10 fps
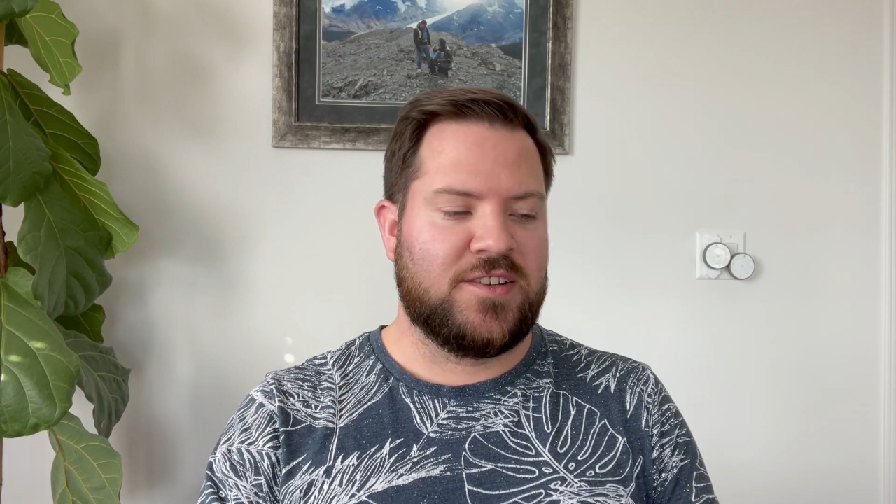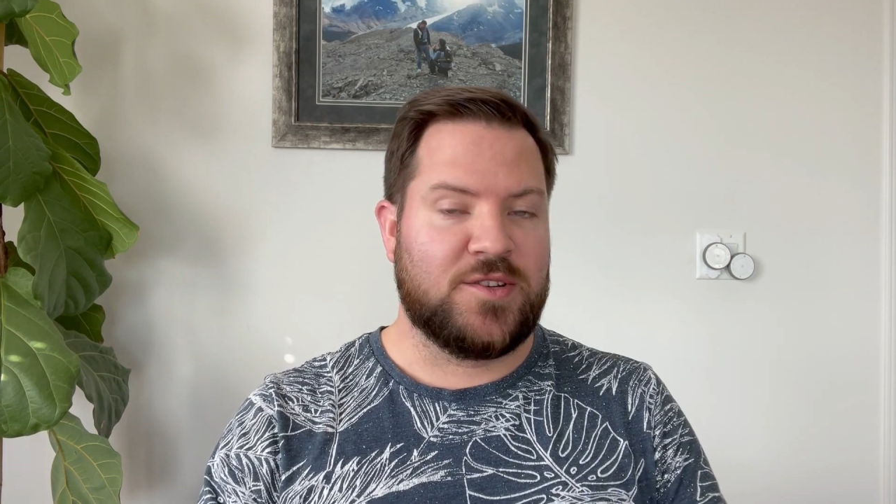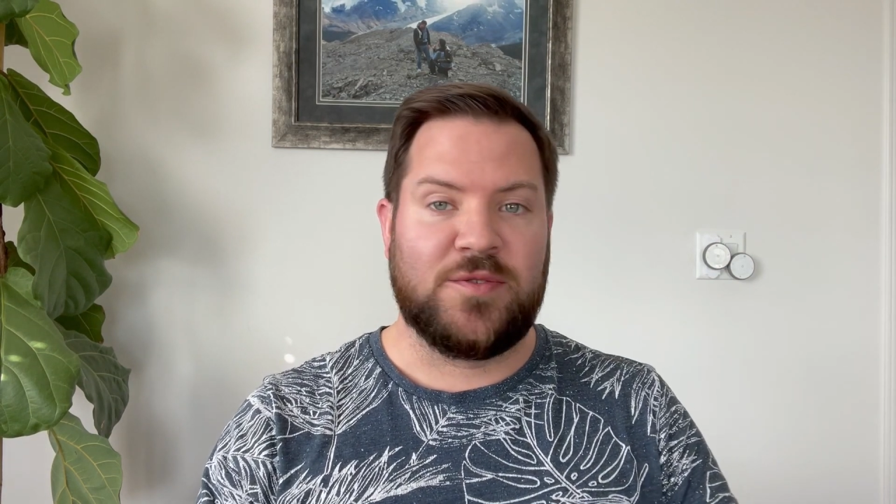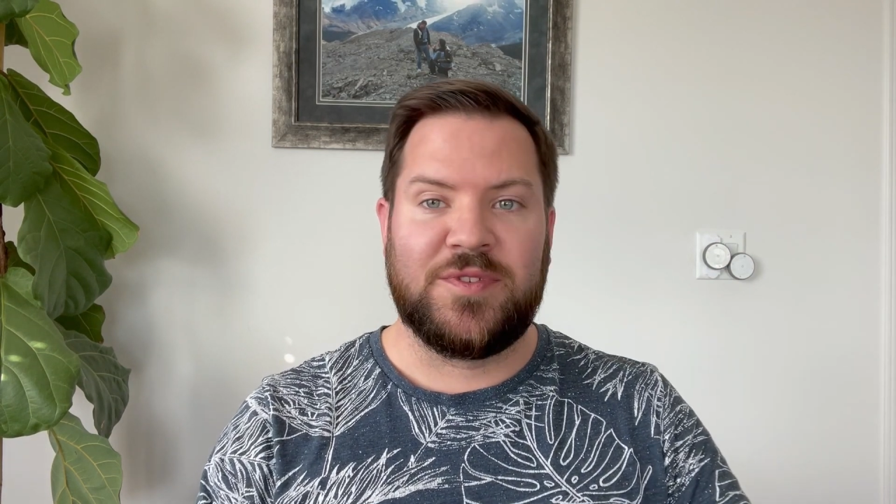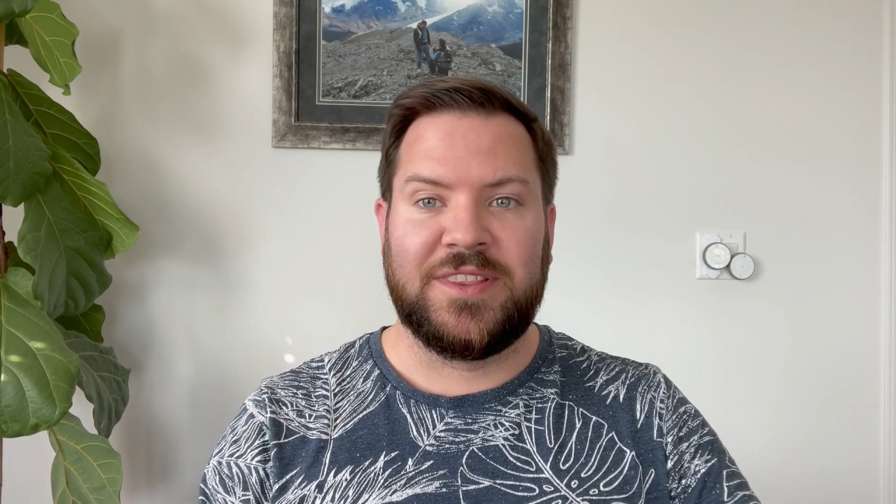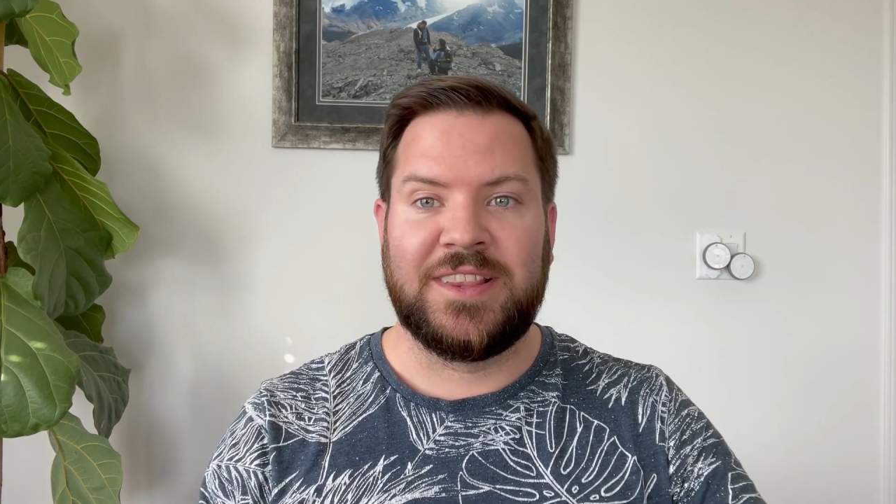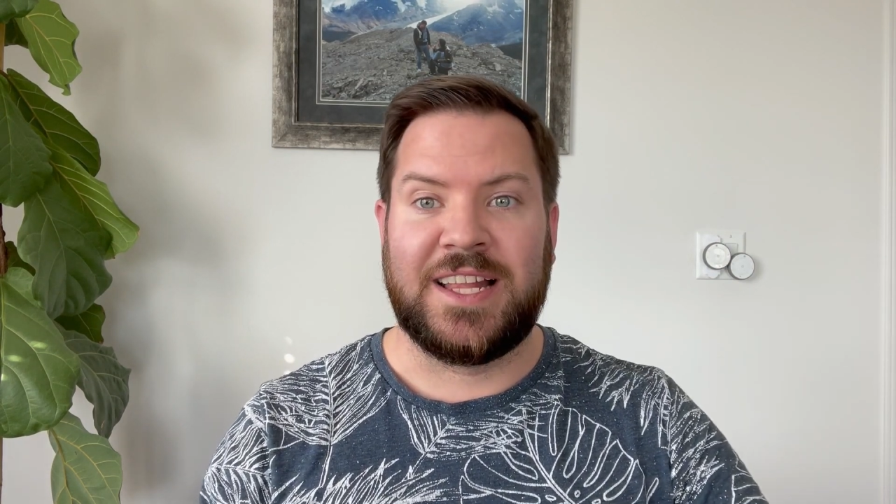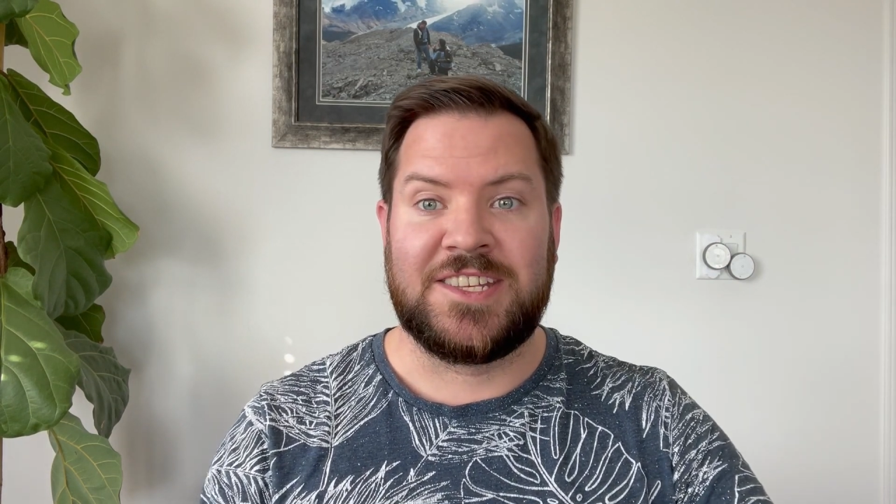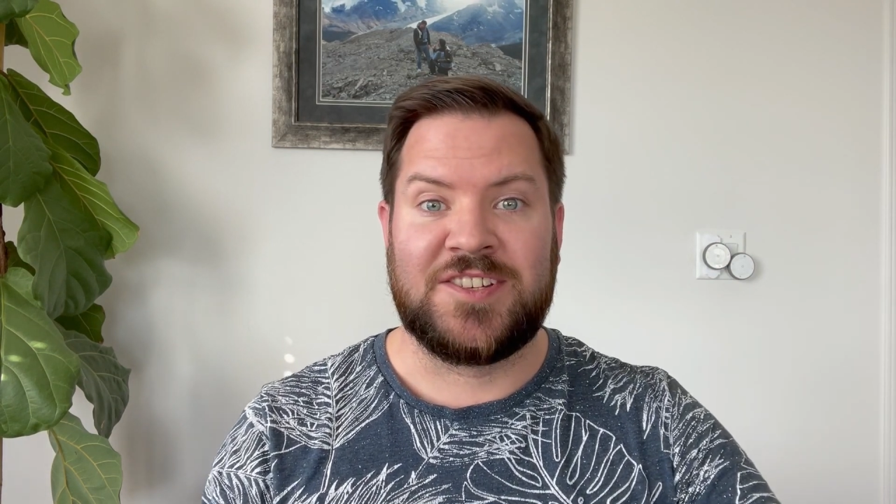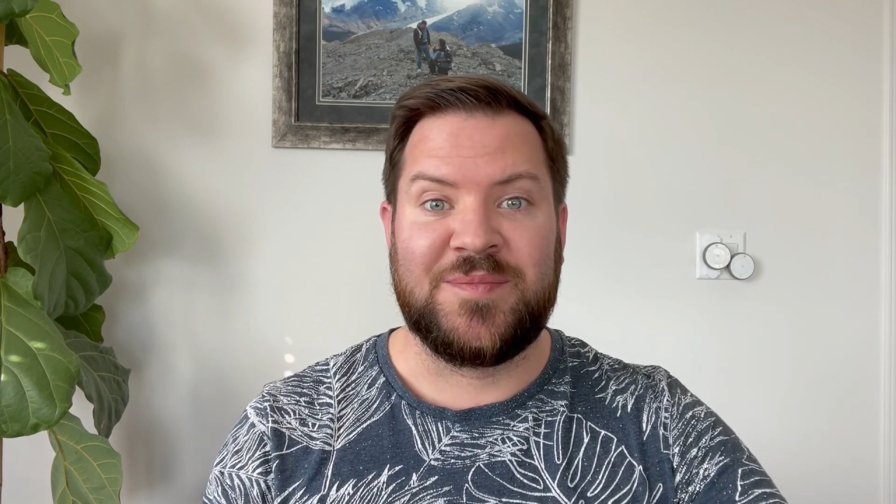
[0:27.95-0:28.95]
So
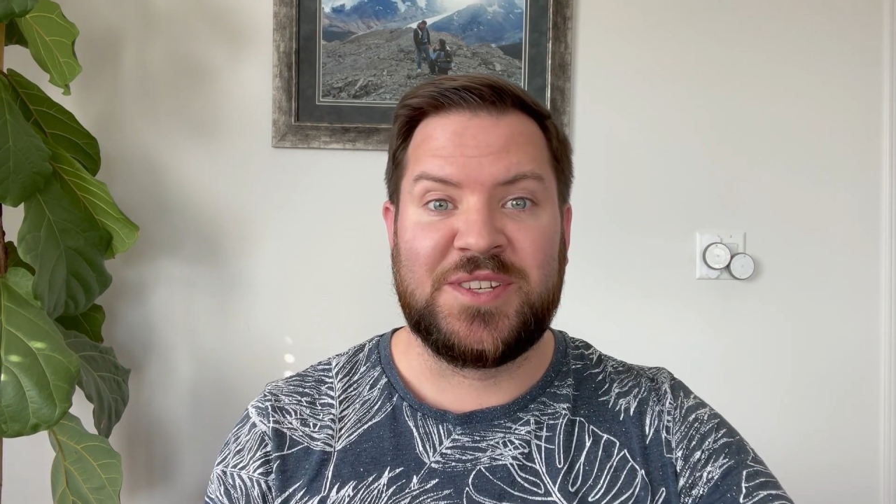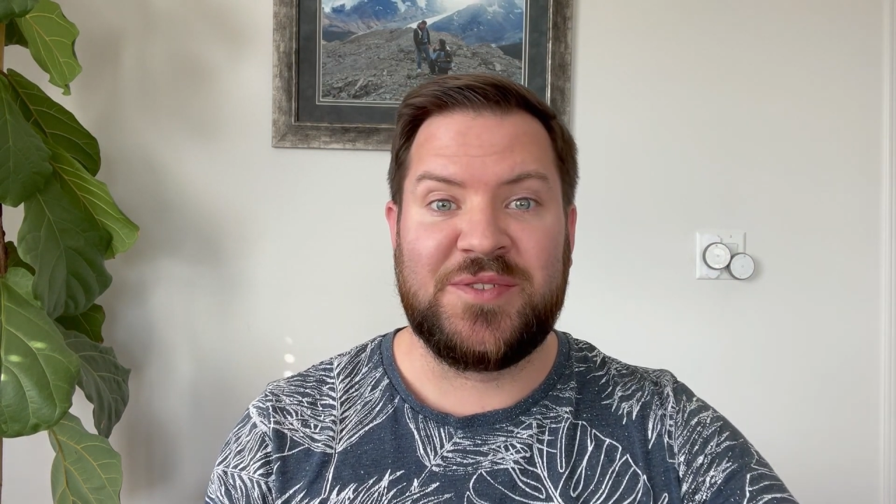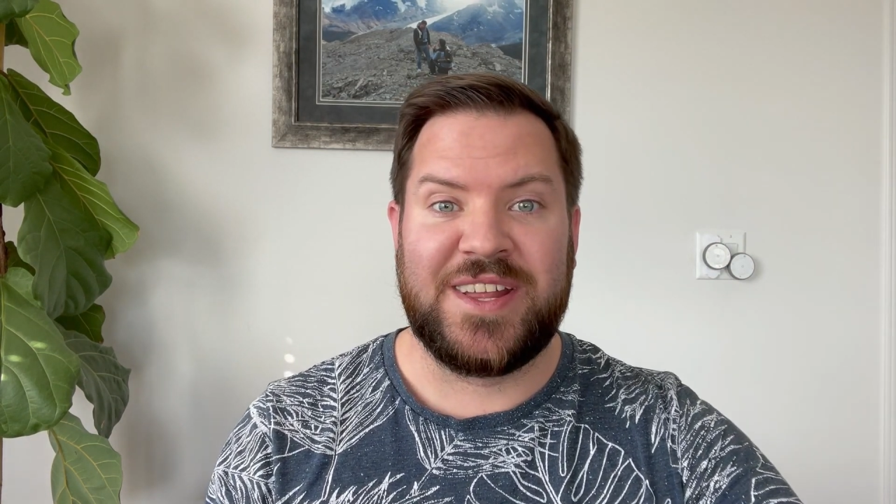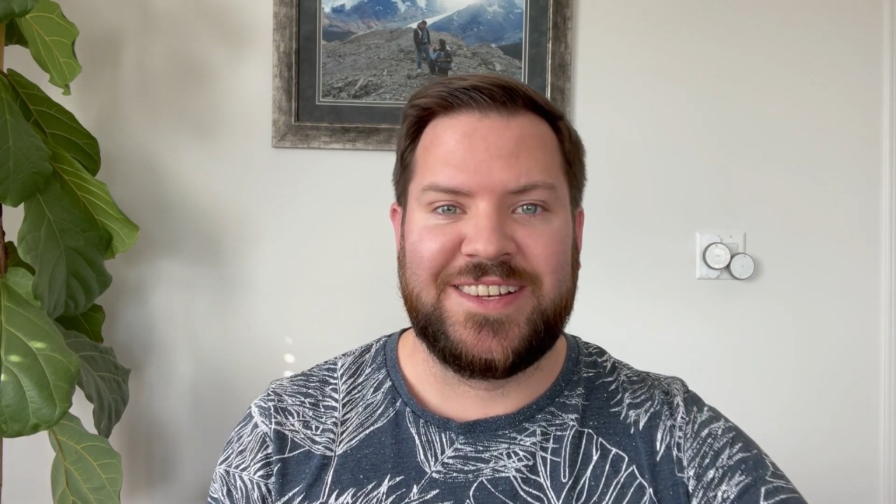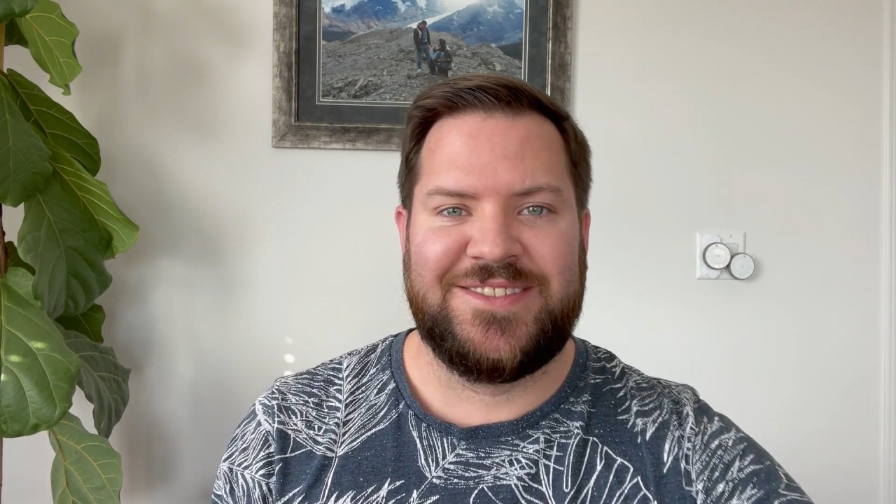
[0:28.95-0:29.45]
let's jump to it.